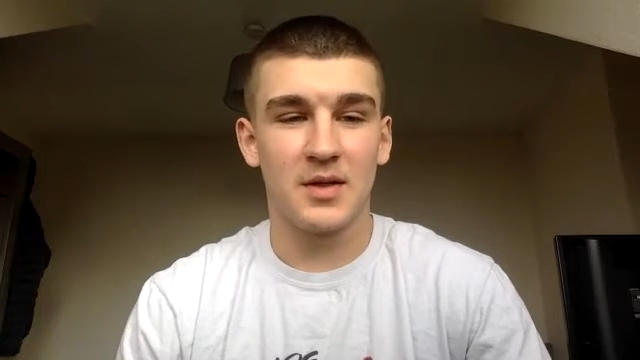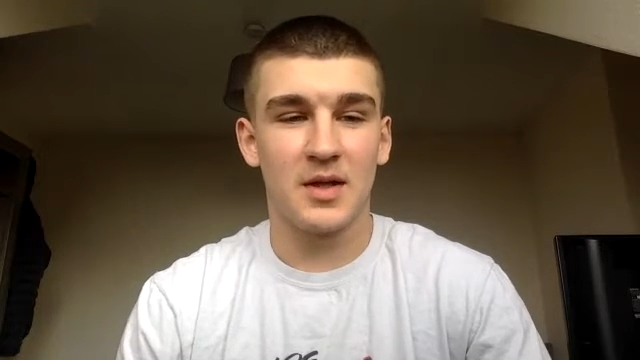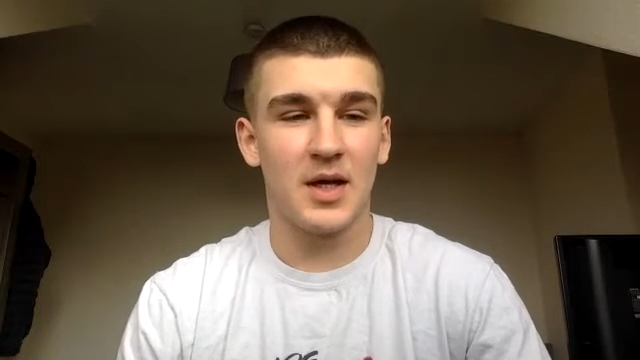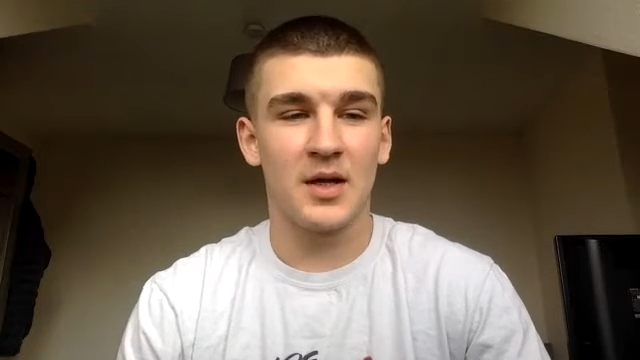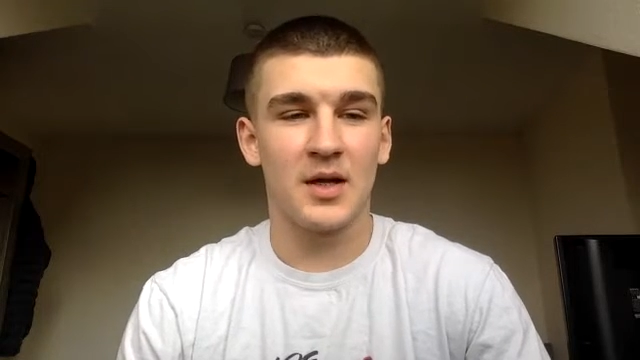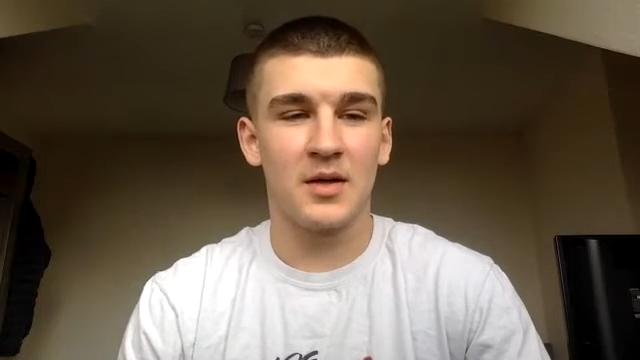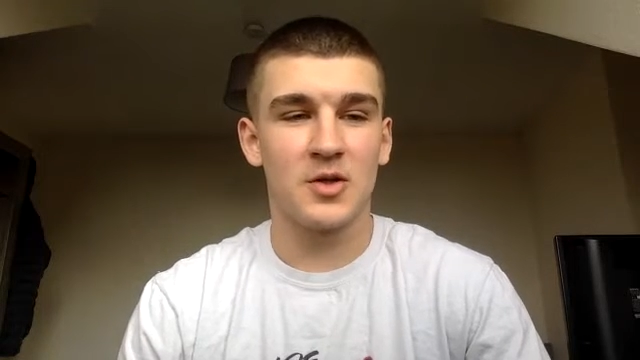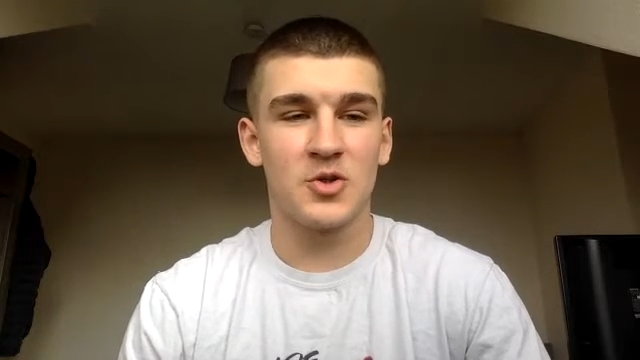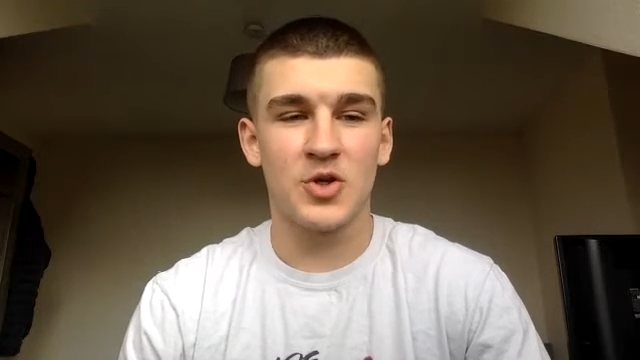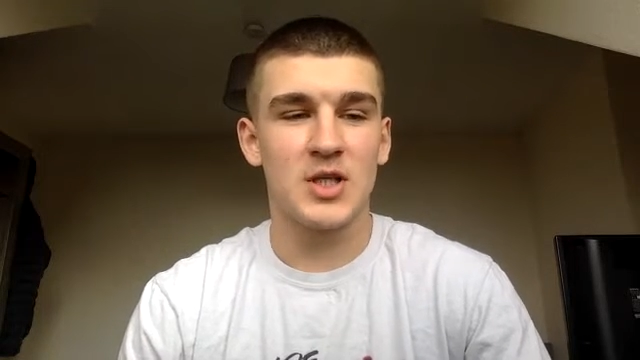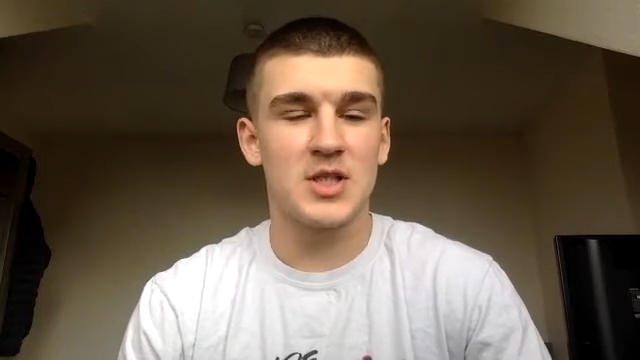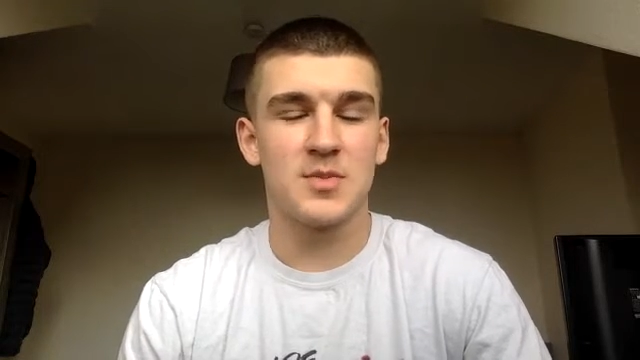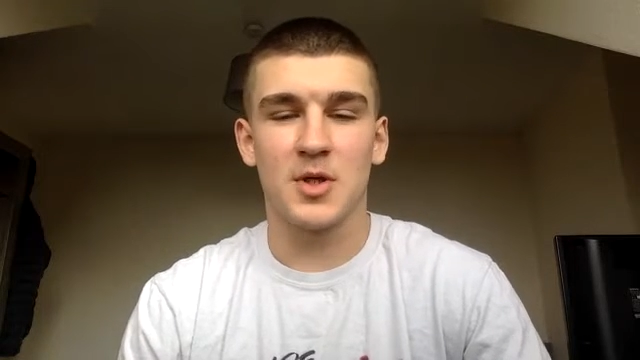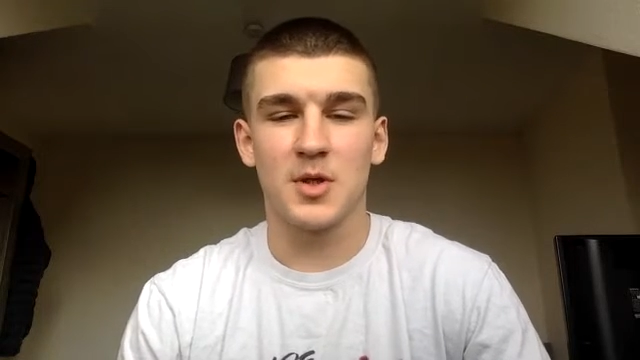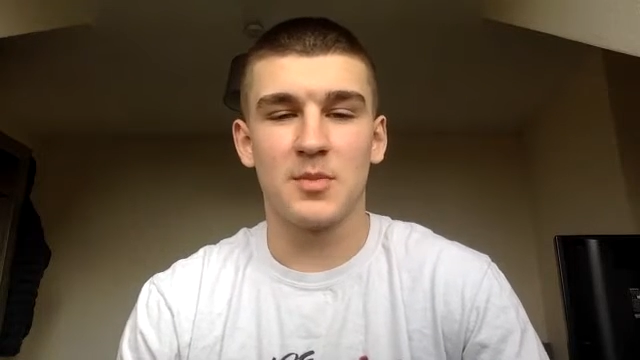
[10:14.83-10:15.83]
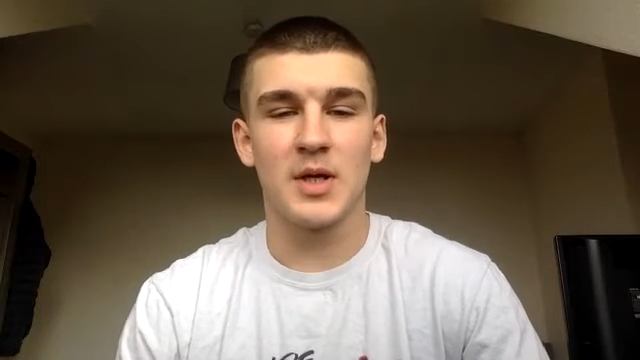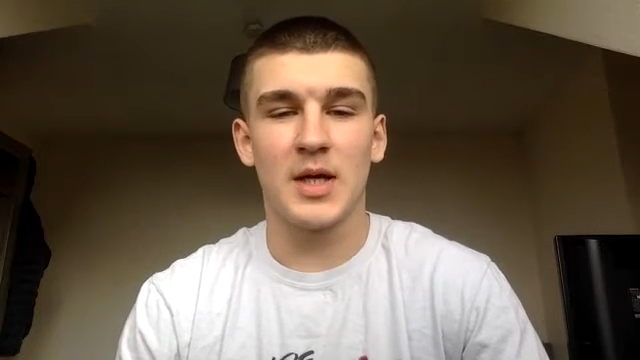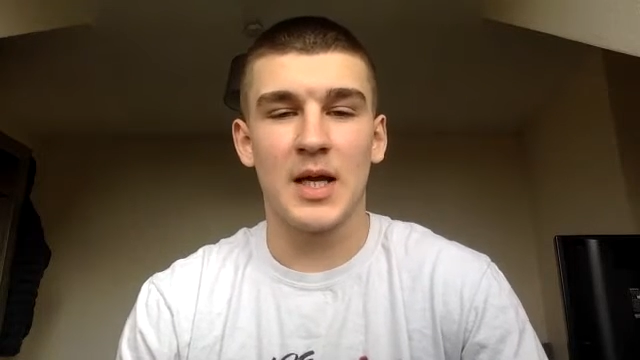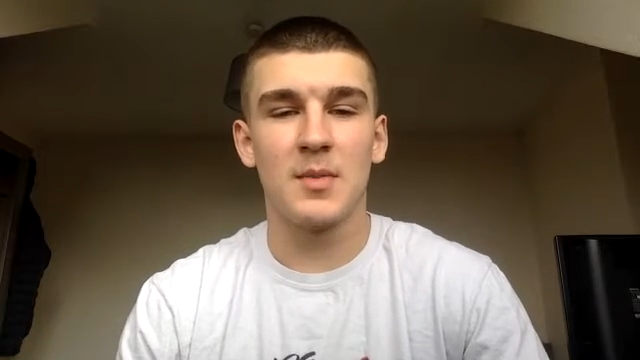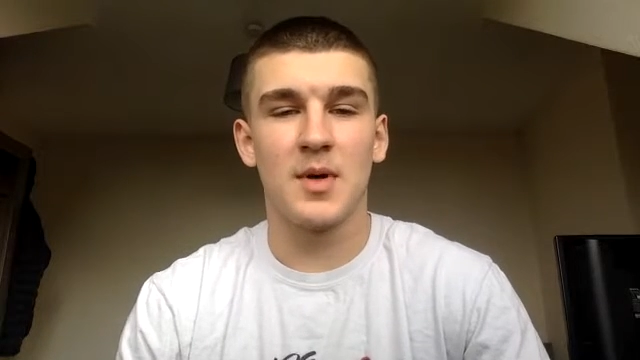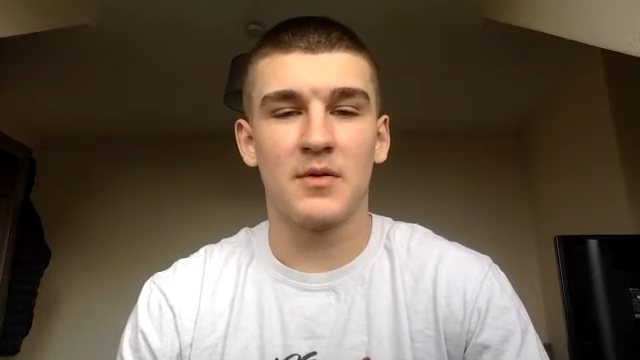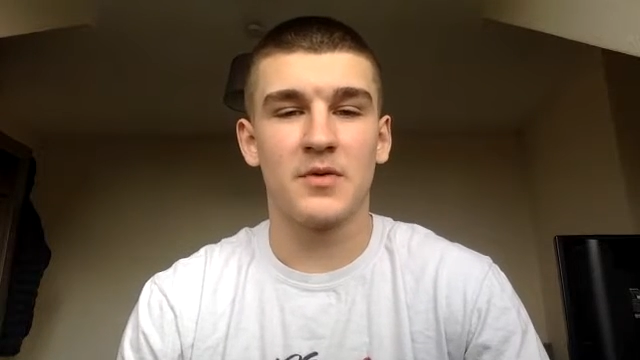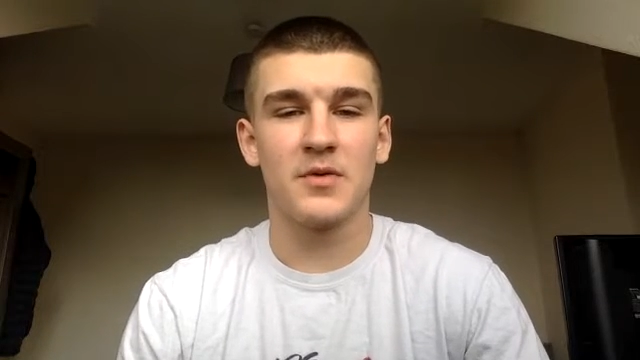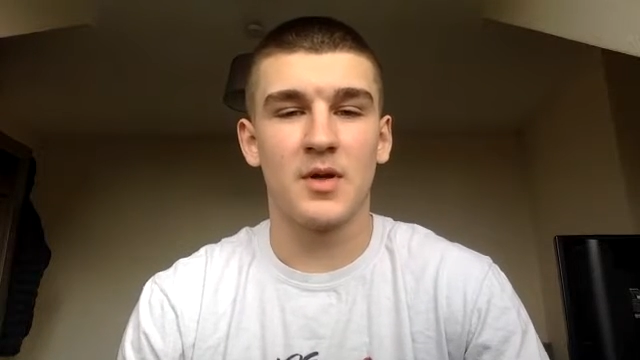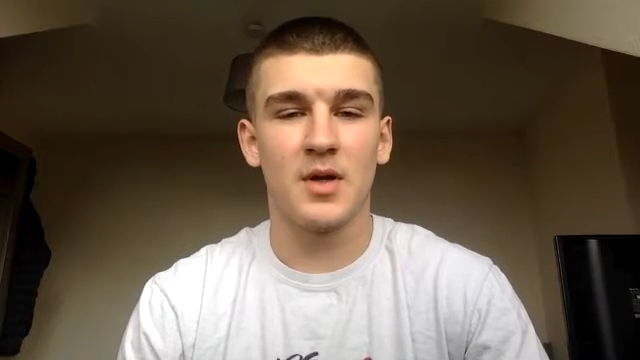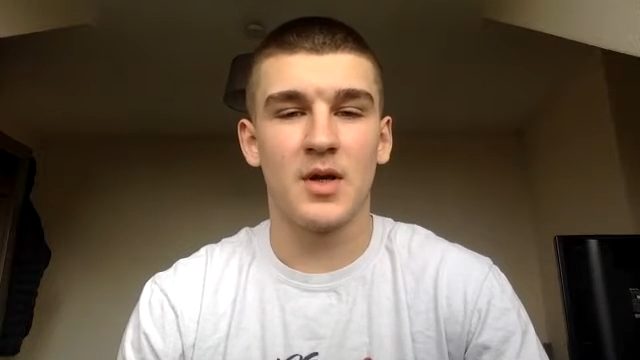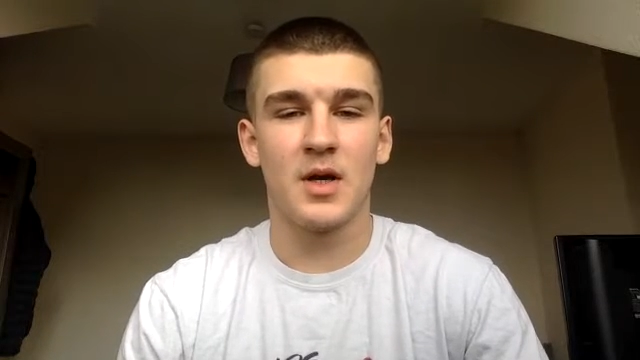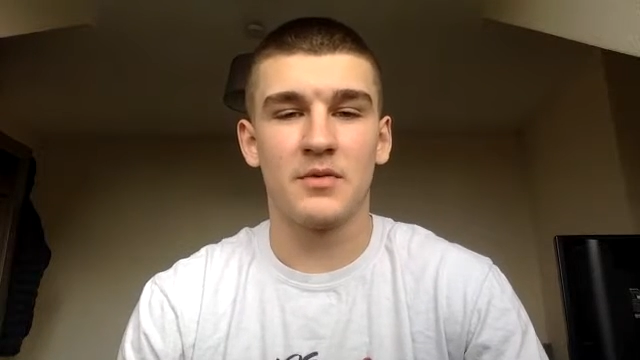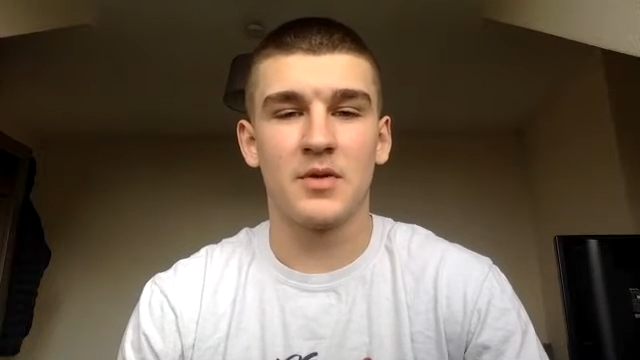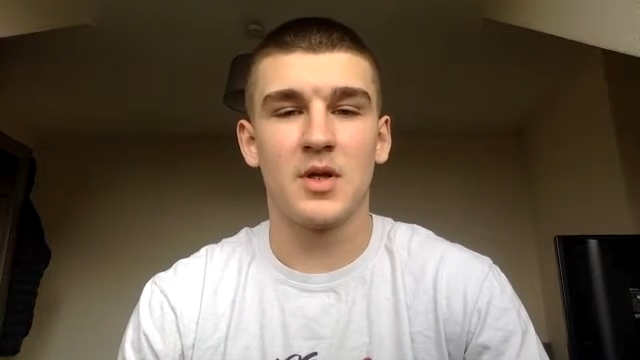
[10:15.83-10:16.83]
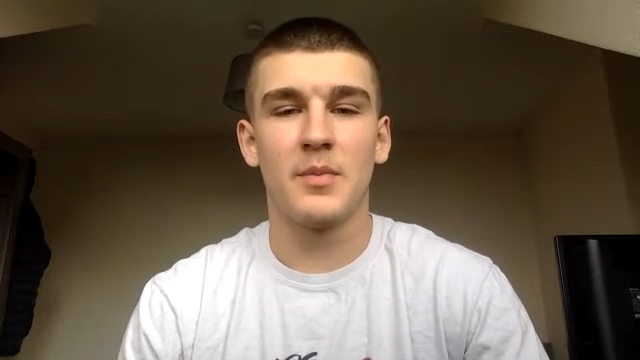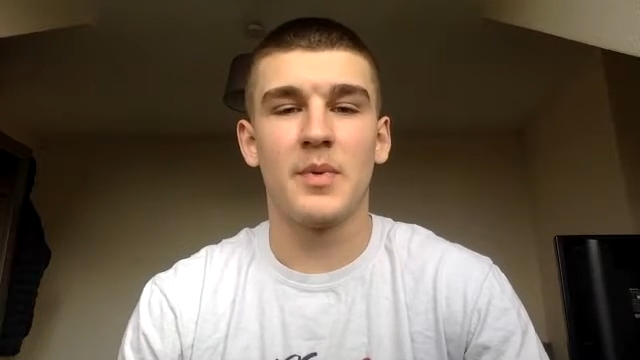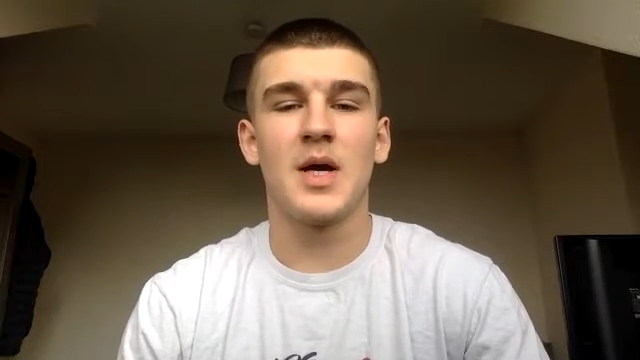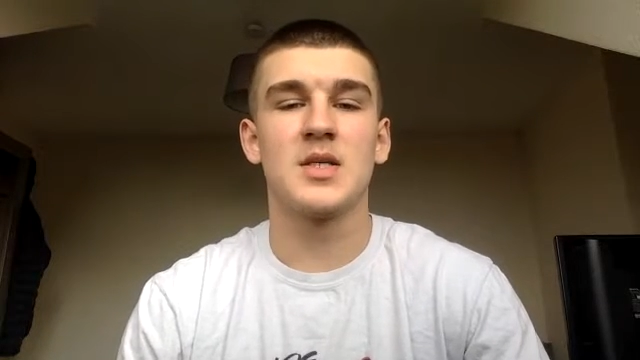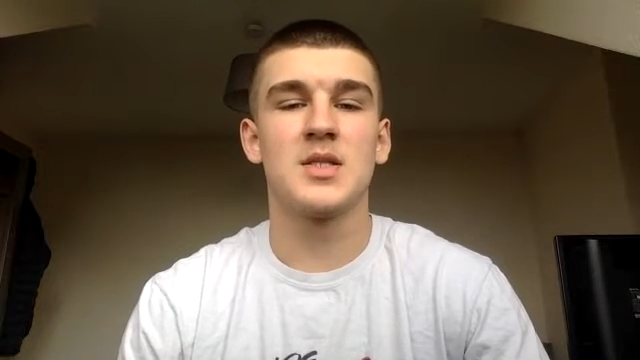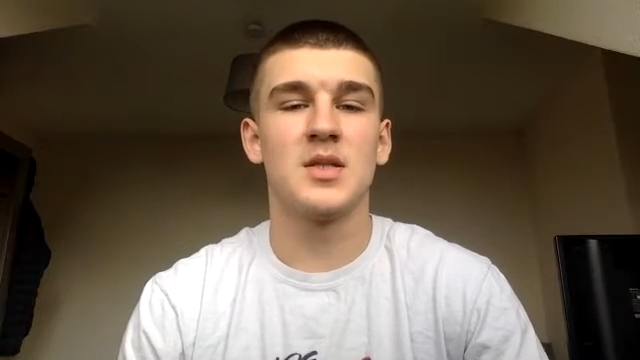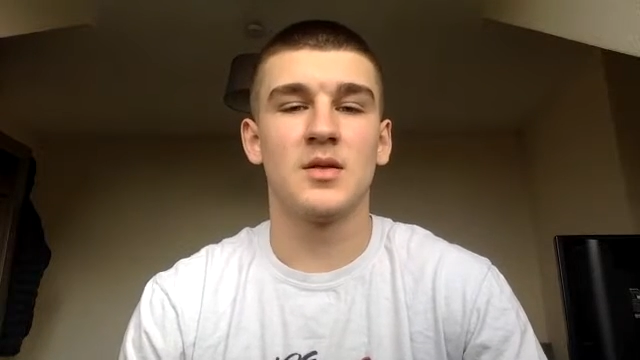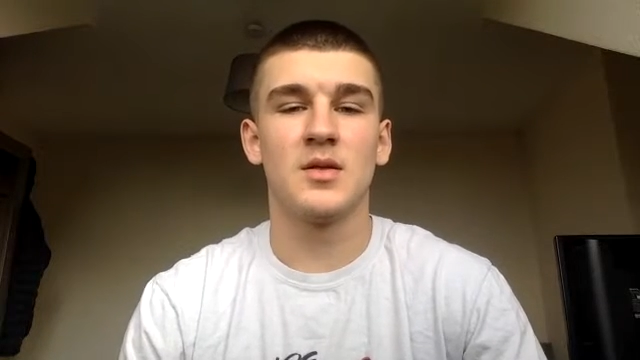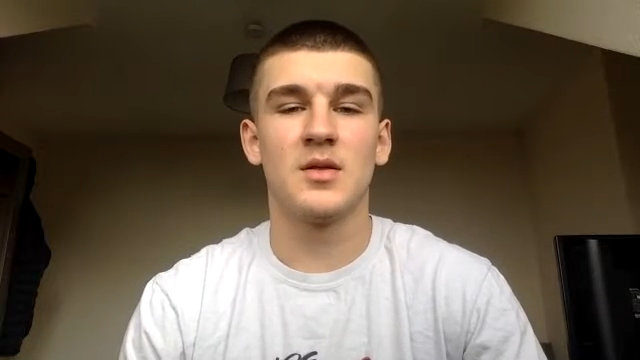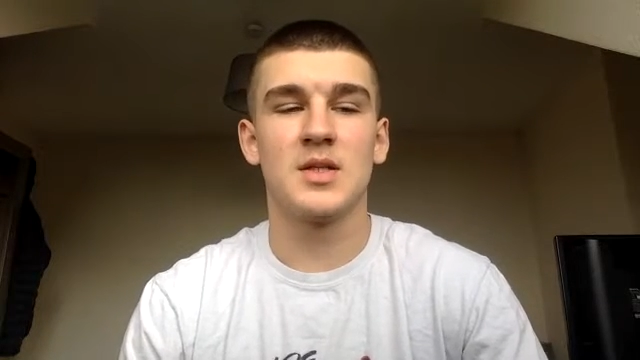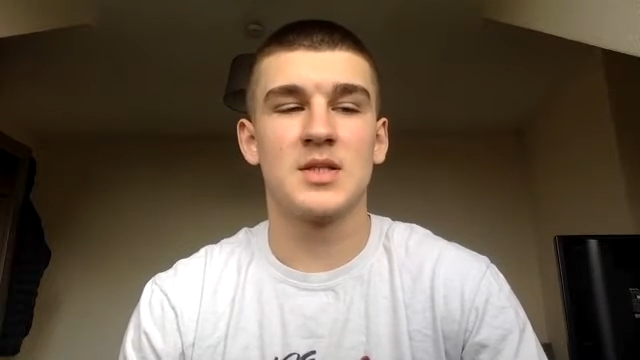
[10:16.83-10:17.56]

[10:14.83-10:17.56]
I try to model my game after the best and